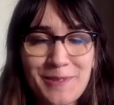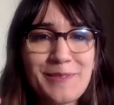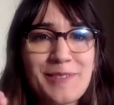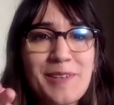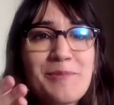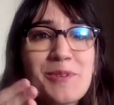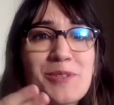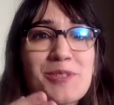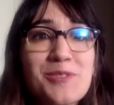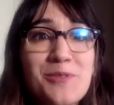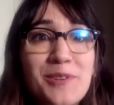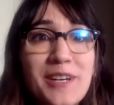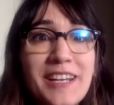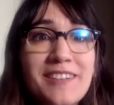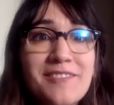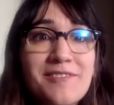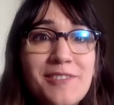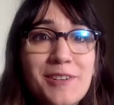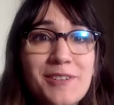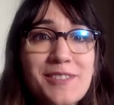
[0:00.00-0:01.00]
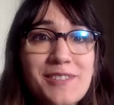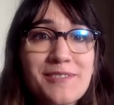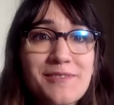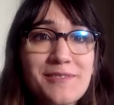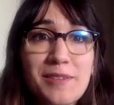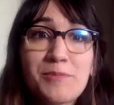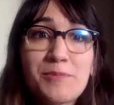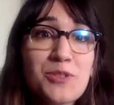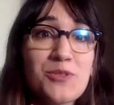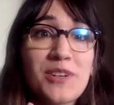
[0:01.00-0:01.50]
demonstrate, for
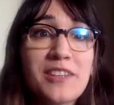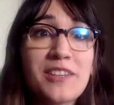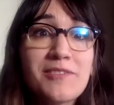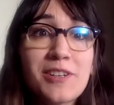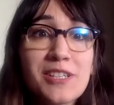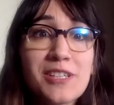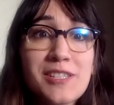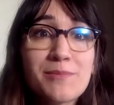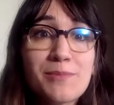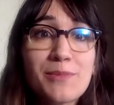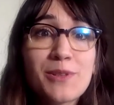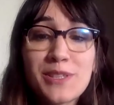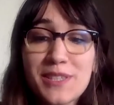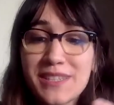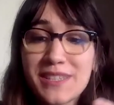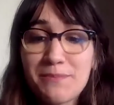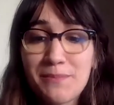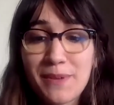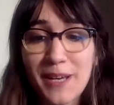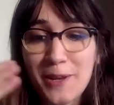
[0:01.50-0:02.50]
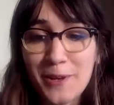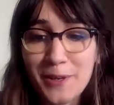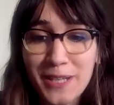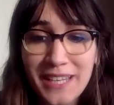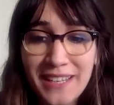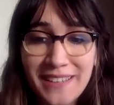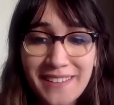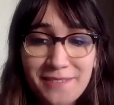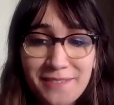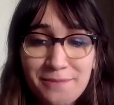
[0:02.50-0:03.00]
example,
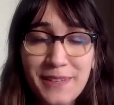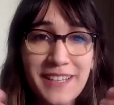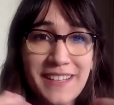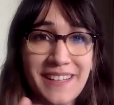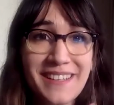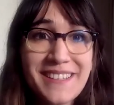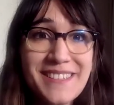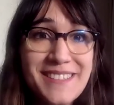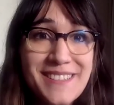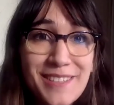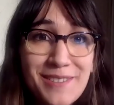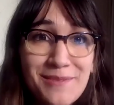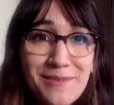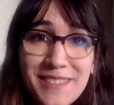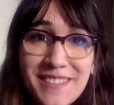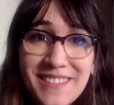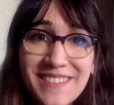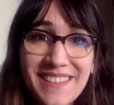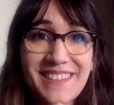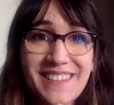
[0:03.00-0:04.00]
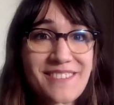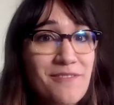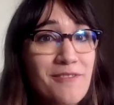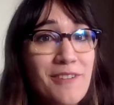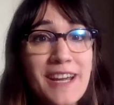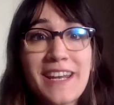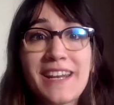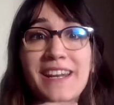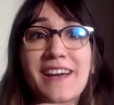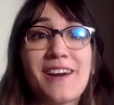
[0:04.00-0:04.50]
symbiotic mechanisms that
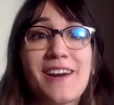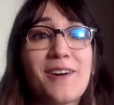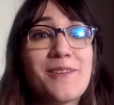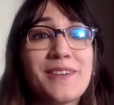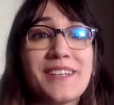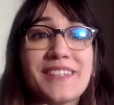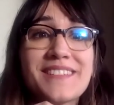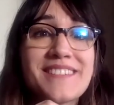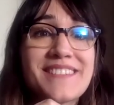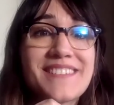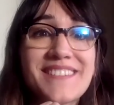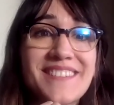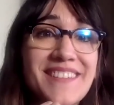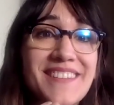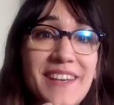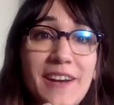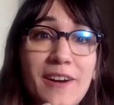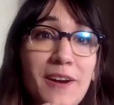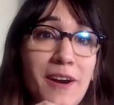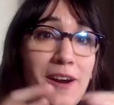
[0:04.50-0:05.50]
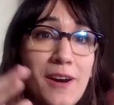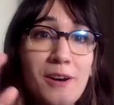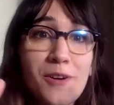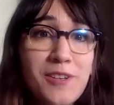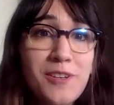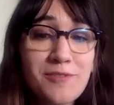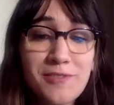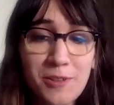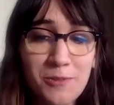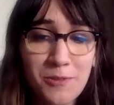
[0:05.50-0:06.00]
right now they are
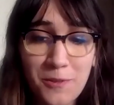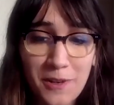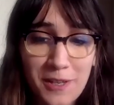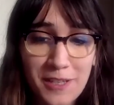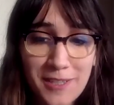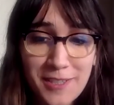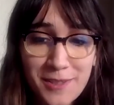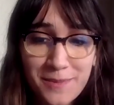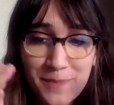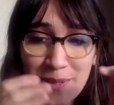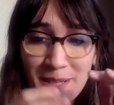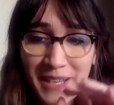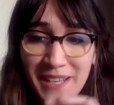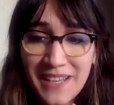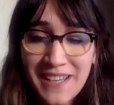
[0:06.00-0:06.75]
out of our grasp.